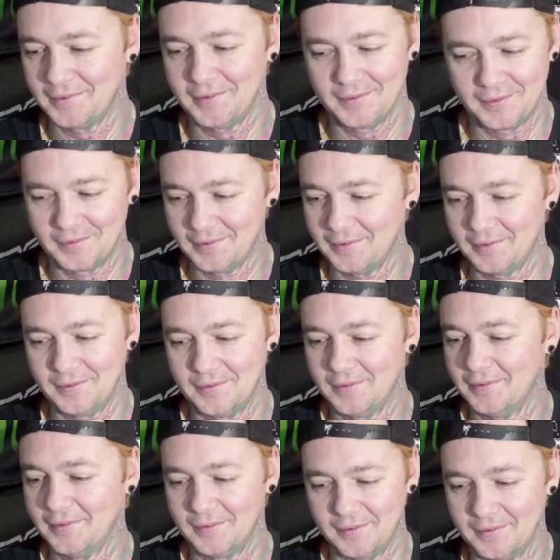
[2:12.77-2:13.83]
Hanging
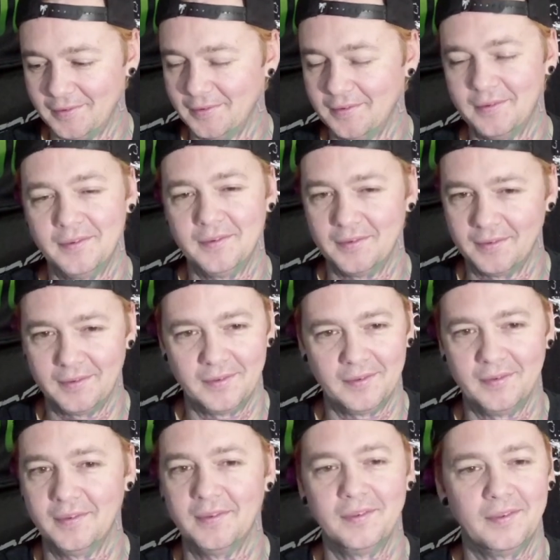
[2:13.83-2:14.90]
out under my bed to
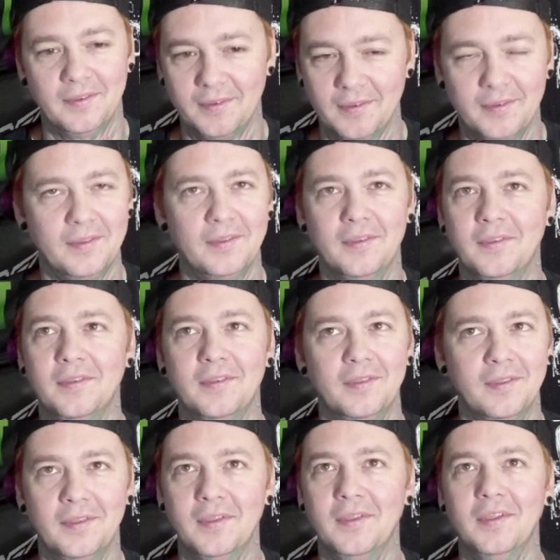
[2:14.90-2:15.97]
wake up the monsters. I
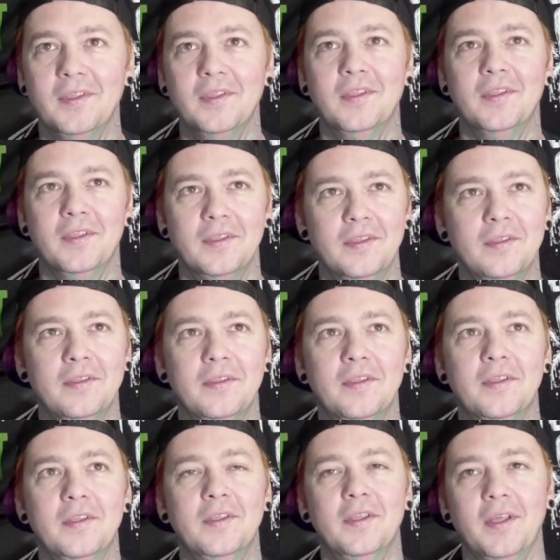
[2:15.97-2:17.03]
need someone to
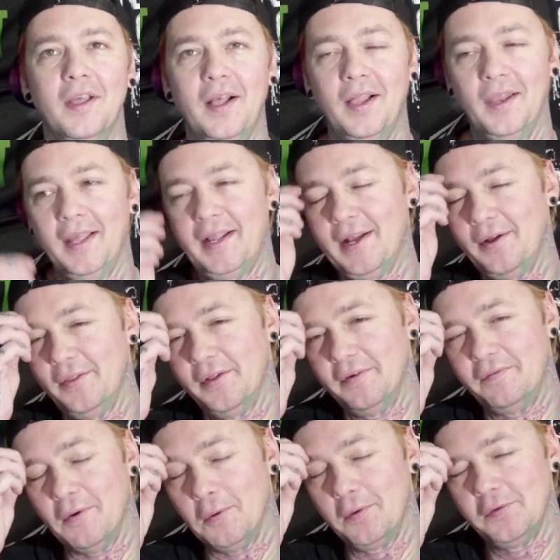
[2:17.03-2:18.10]
chat these I like how
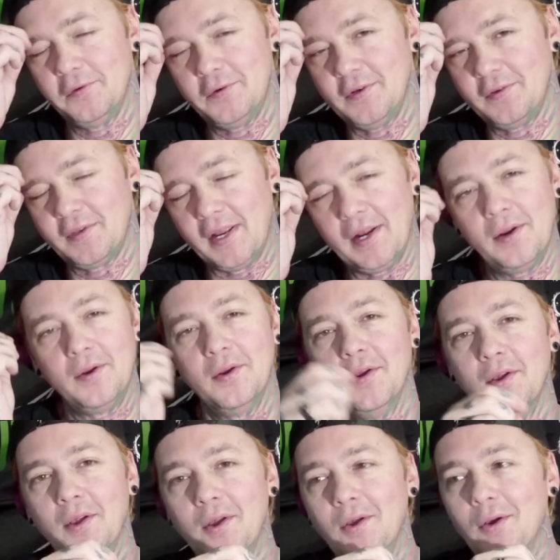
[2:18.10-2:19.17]
the with. vocals are just Instead
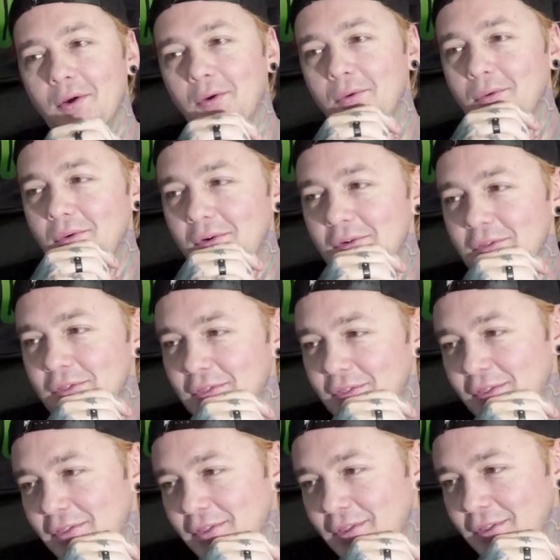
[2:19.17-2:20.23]
like a mind supposed
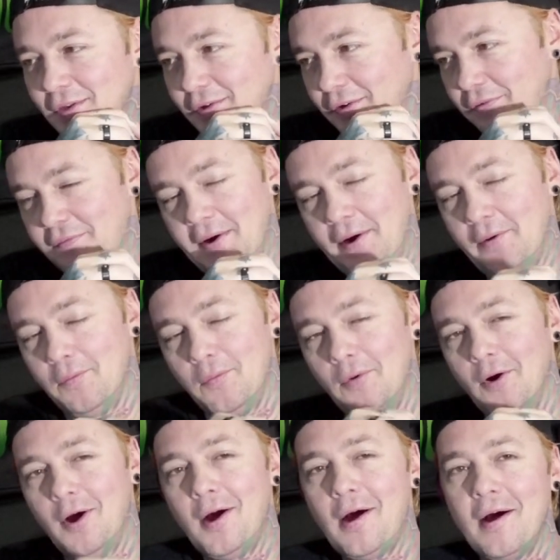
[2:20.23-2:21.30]
to be a they're just very
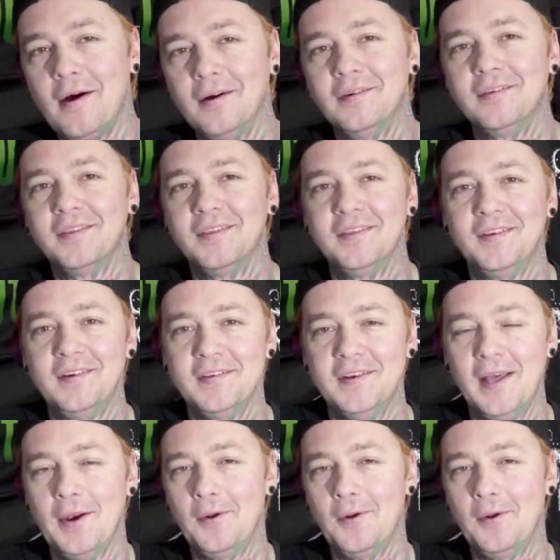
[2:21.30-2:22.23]
raw. There's not